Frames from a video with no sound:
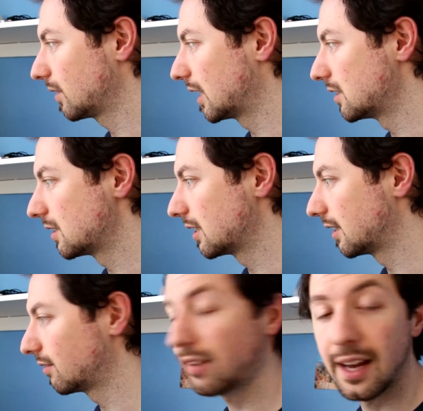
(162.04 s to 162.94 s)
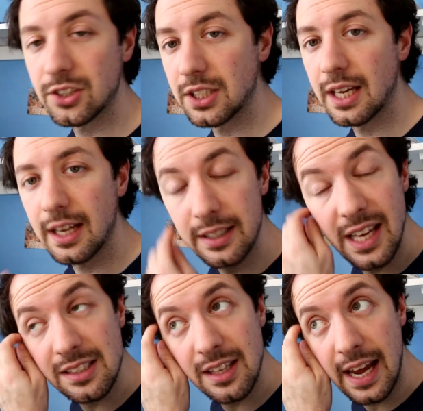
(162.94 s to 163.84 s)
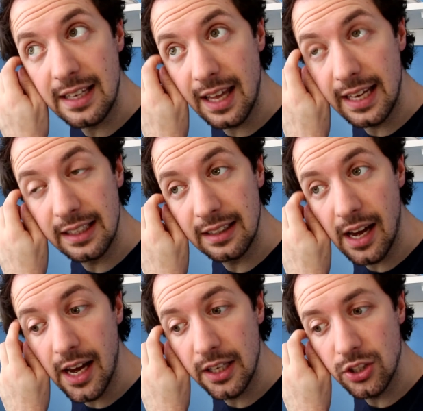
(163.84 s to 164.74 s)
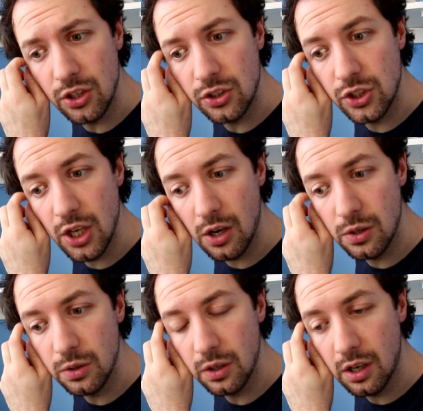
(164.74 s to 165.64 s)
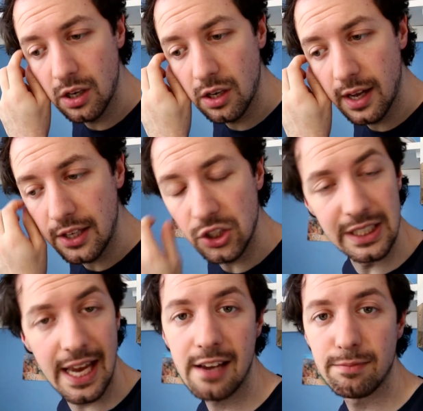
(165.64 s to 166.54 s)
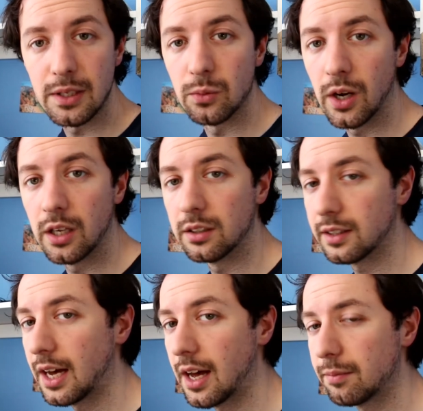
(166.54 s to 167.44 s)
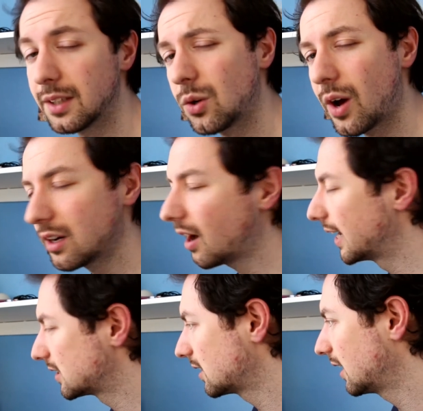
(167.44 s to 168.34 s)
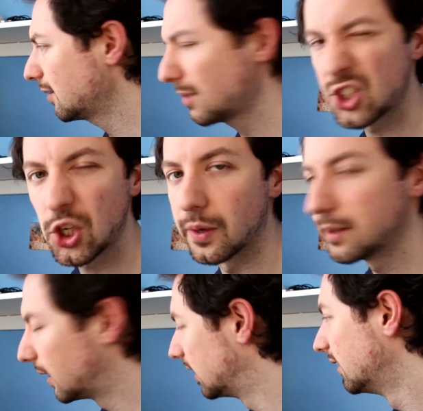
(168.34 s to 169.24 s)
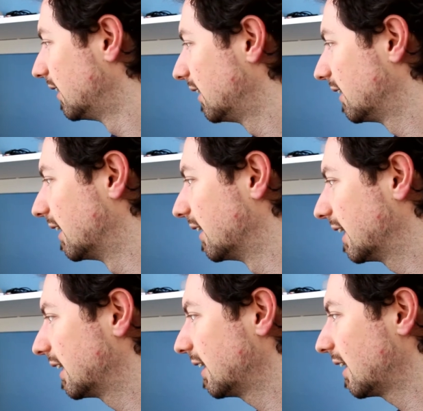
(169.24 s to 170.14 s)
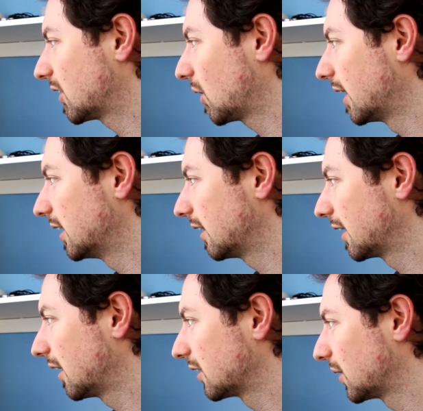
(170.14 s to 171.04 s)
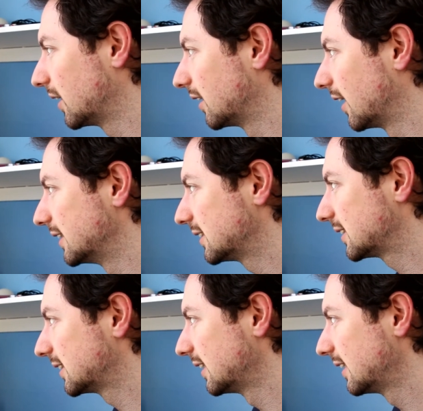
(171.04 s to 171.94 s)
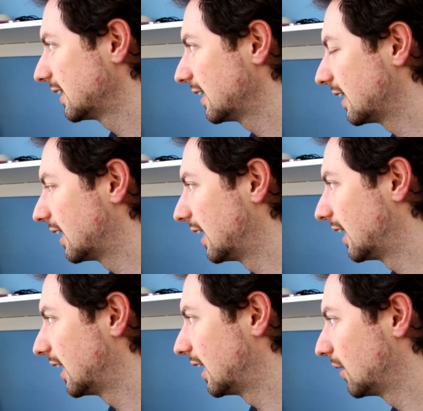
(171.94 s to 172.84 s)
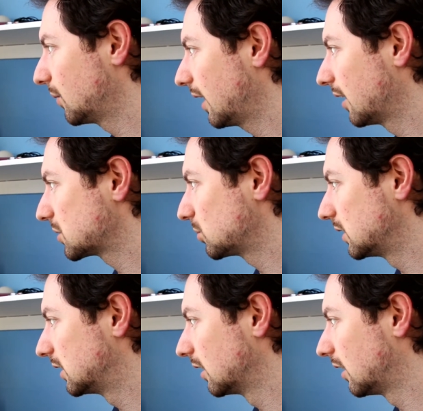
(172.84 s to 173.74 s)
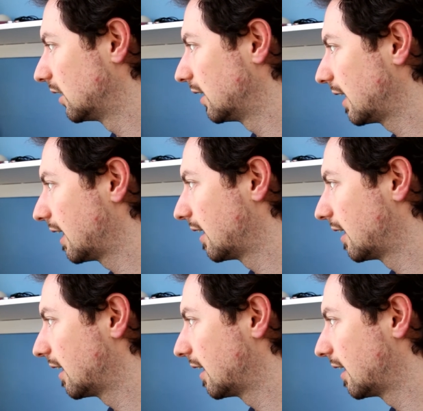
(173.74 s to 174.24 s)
In fact, actually, yeah, yesterday Joe actually gave me one. They're quite nice. They're a bit chewy, but they are quite nice. What else we got?